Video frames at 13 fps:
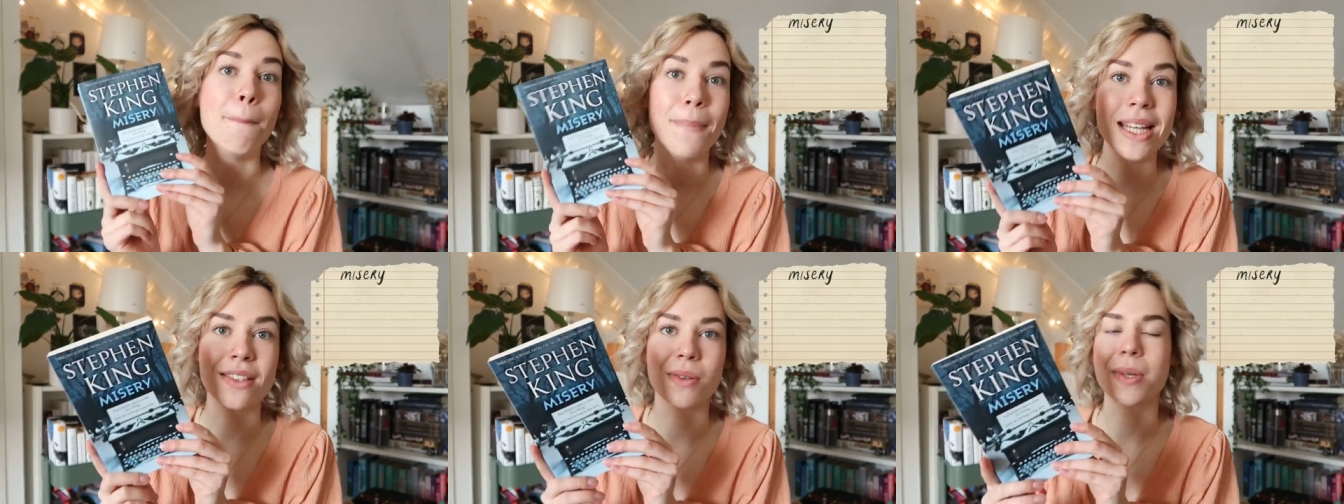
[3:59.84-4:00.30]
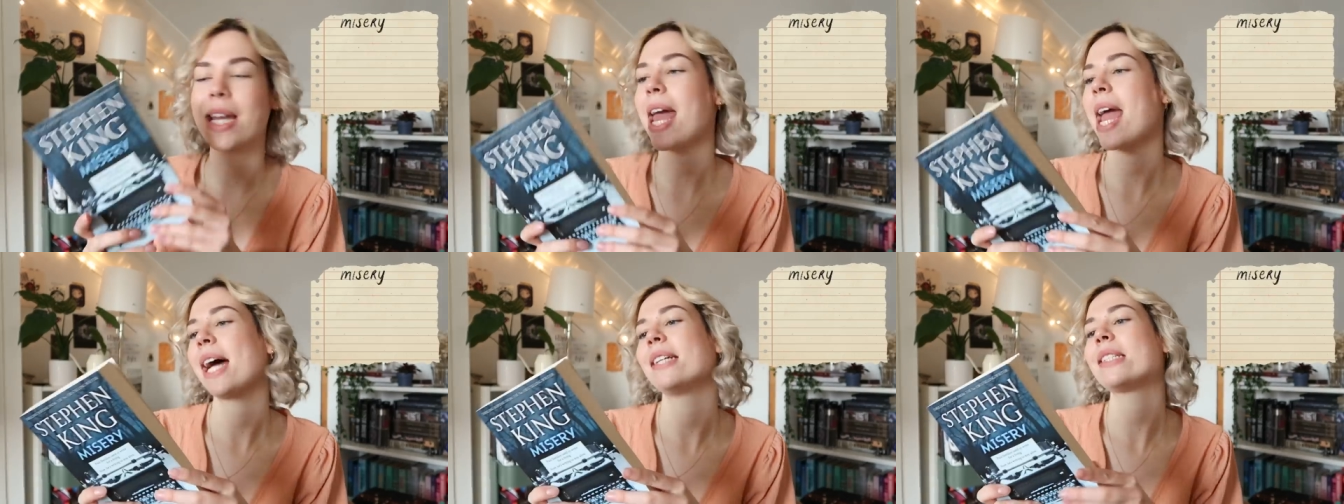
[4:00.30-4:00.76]

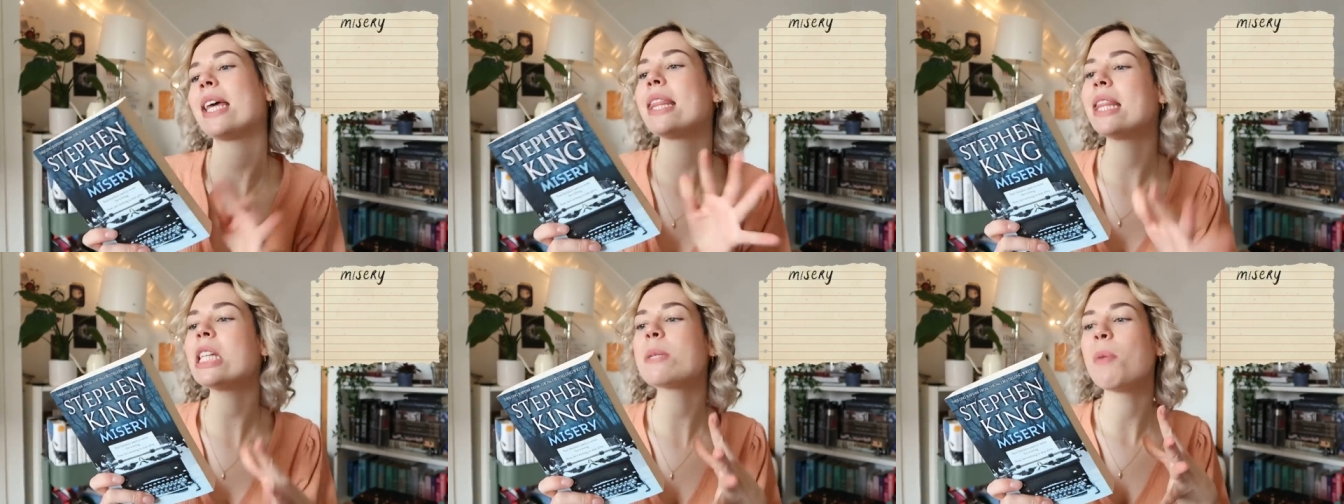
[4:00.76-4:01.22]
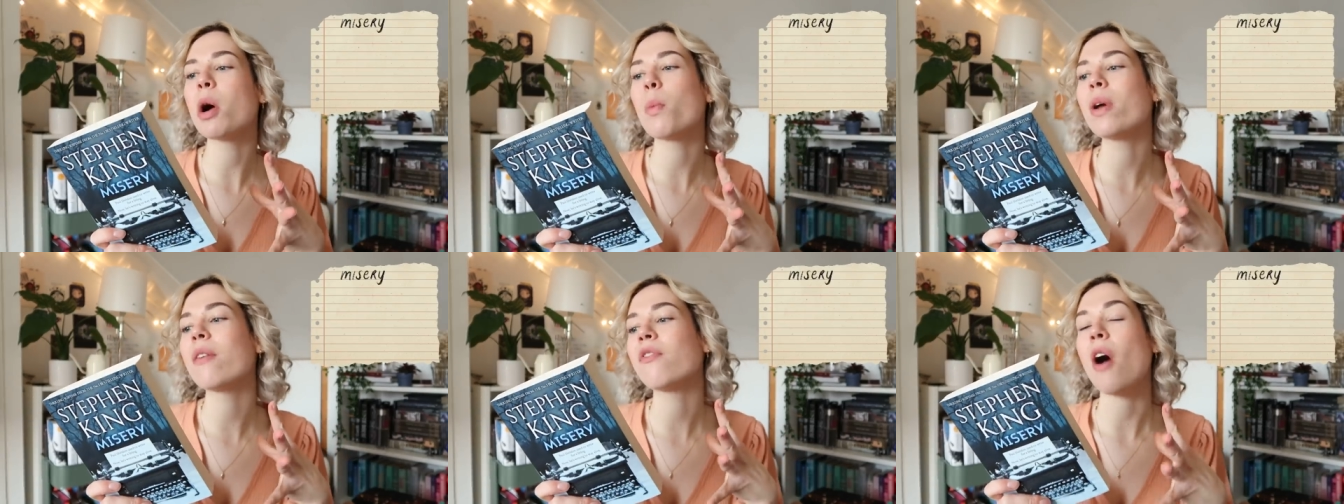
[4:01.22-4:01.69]
Misery and in this
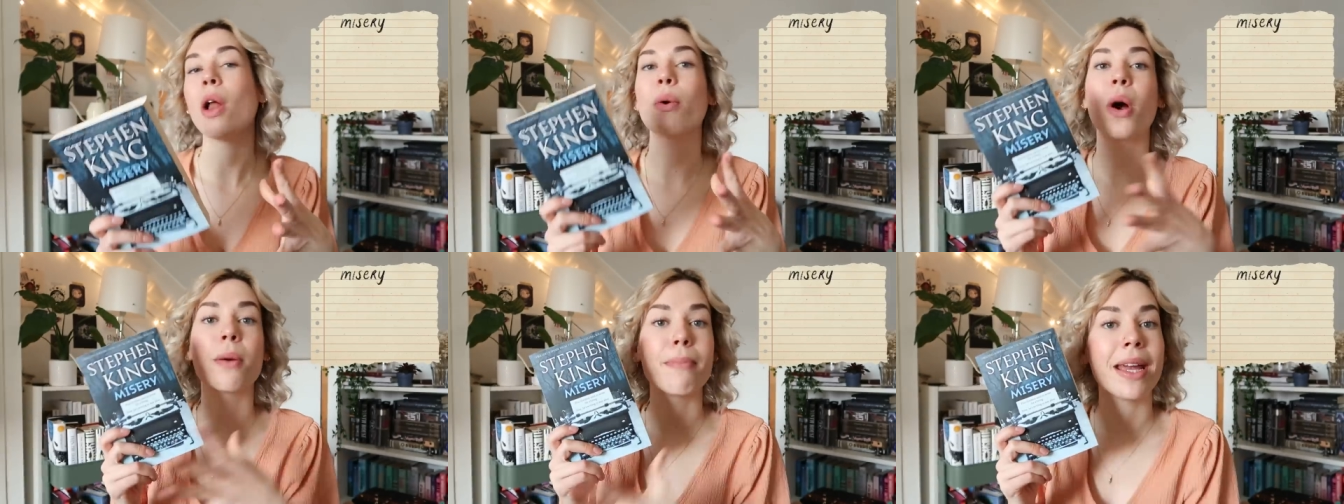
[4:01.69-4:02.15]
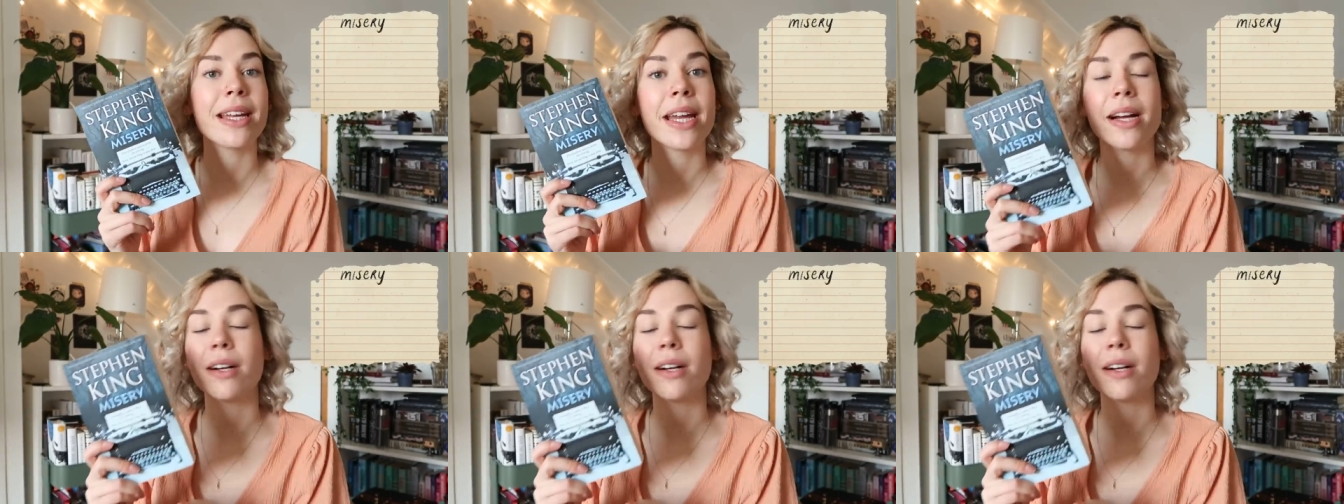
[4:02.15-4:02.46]
book we follow our main